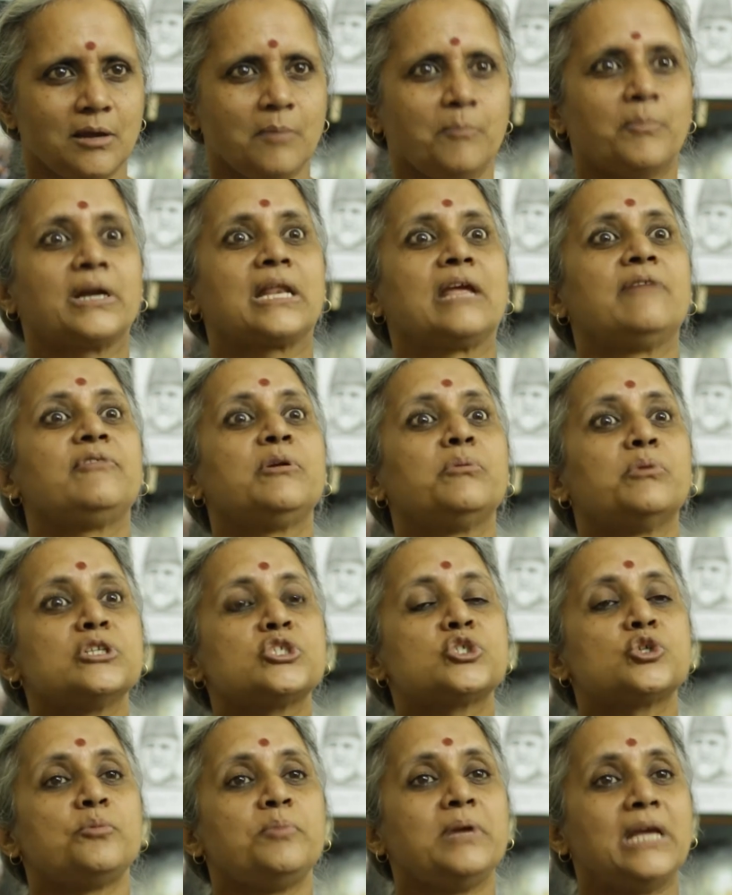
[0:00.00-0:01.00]
But everyone
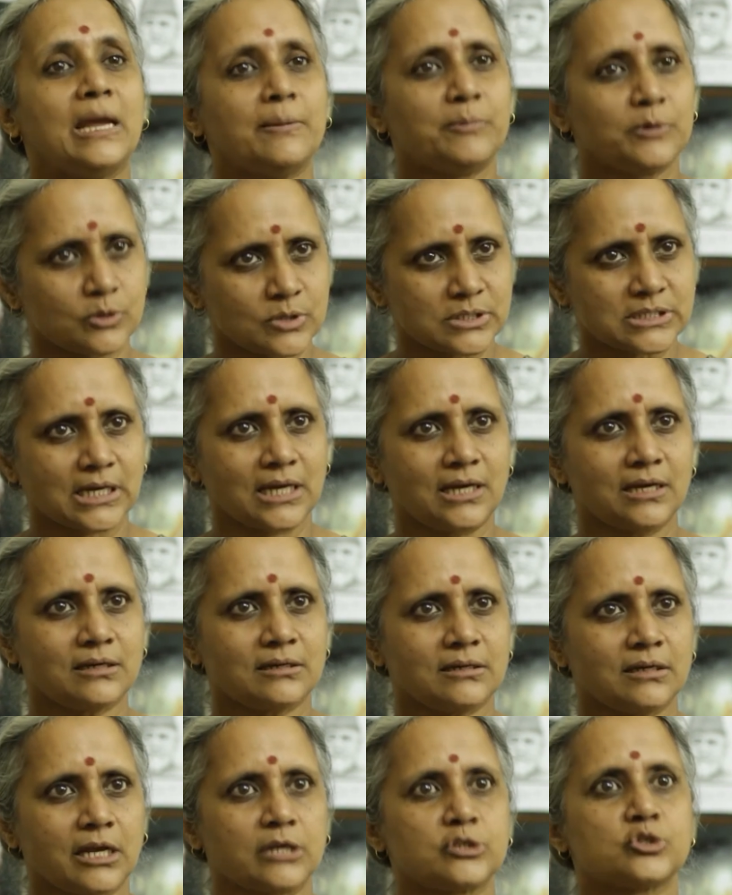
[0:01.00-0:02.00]
should be able to say
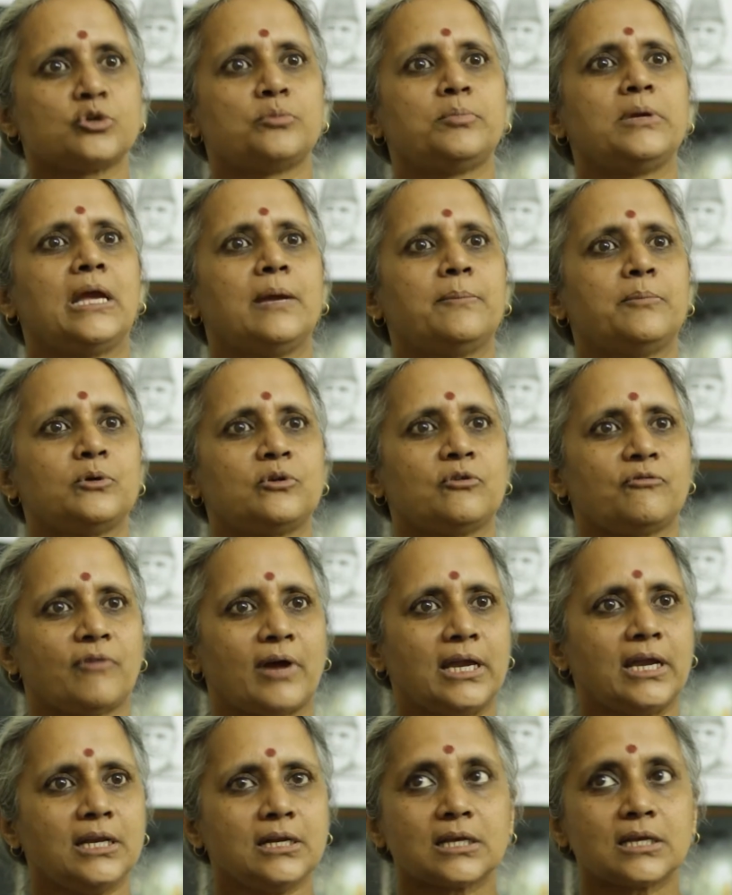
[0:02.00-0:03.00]
and should be able to
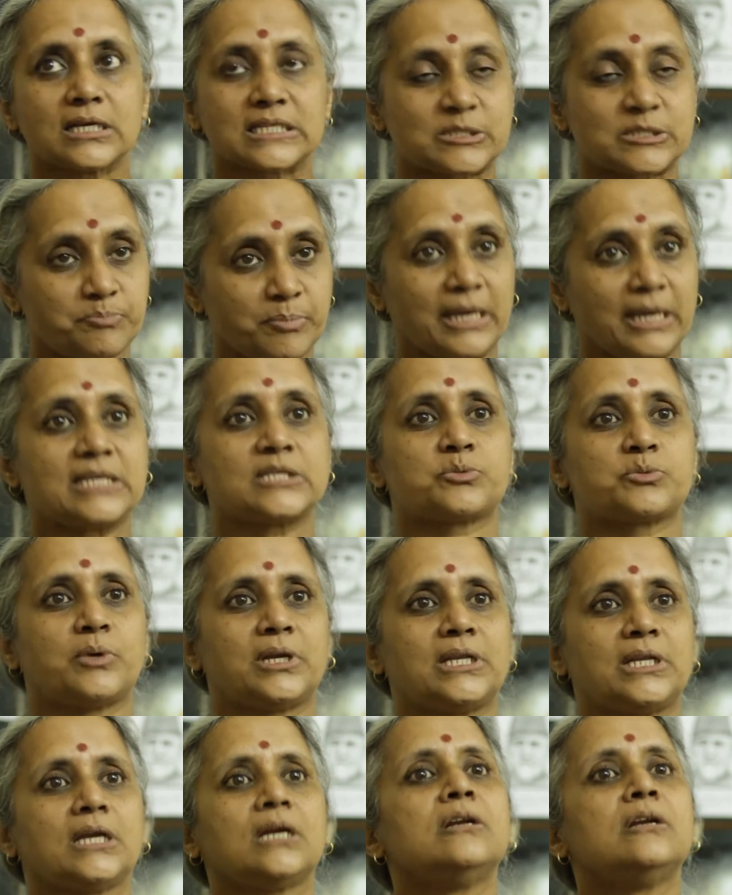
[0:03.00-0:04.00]
find a space where
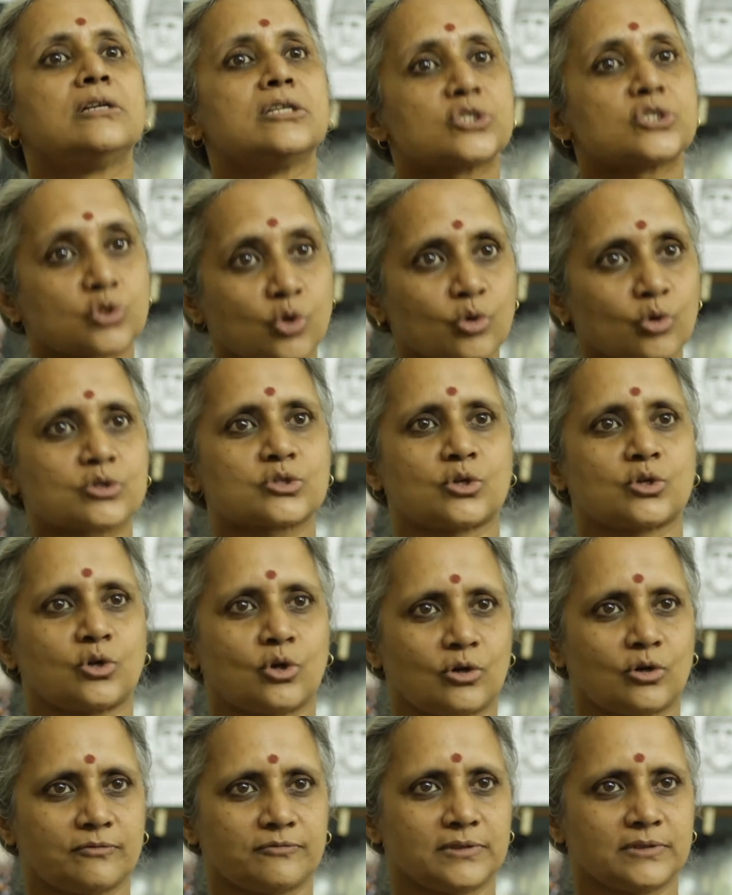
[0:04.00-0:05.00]
they can discourse on all
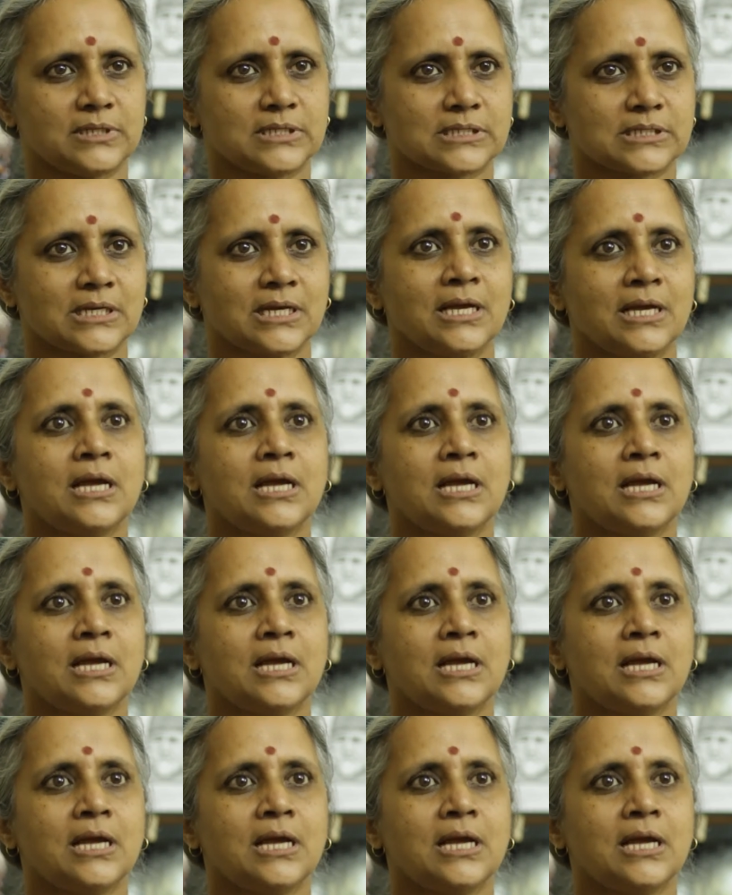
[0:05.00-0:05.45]
of this.